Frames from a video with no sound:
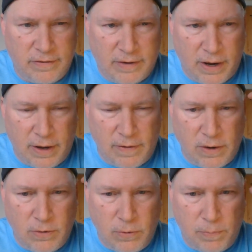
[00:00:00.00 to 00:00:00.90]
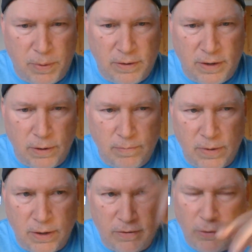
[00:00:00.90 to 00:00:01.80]
say that you, but in
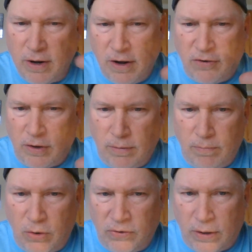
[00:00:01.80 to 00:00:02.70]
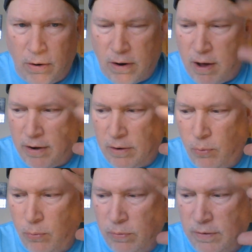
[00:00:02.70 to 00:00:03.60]
3rd edition, using arcana
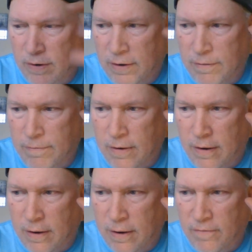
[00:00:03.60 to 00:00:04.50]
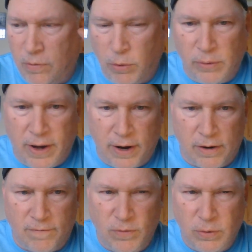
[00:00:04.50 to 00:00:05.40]
did, if you rolled high
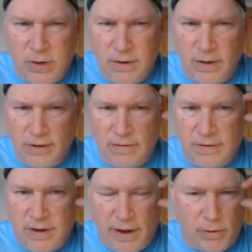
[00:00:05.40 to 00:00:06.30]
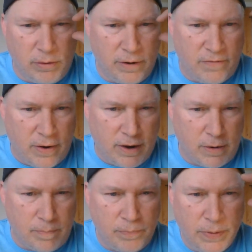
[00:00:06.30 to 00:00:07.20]
enough, you could at least tell if an
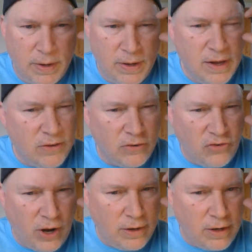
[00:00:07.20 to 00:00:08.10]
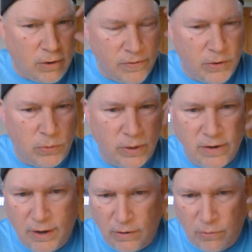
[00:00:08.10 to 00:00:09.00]
item is enchanted, although it
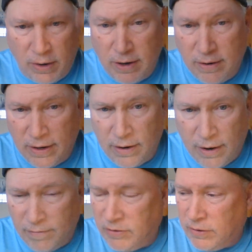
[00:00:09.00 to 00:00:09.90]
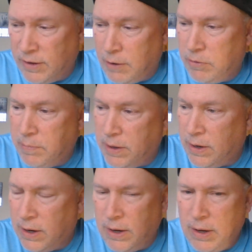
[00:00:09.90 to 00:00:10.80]
wouldn't tell you what it did. Obviously, that would
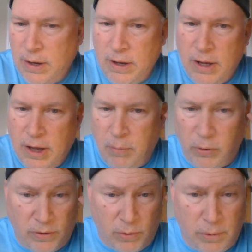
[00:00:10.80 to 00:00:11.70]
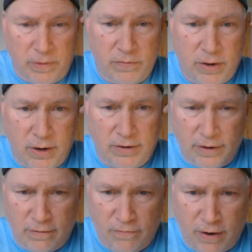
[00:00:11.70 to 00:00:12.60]
be more in the realm of
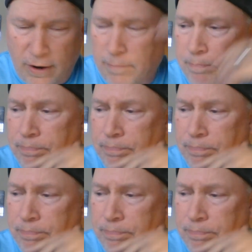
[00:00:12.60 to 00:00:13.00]
identify.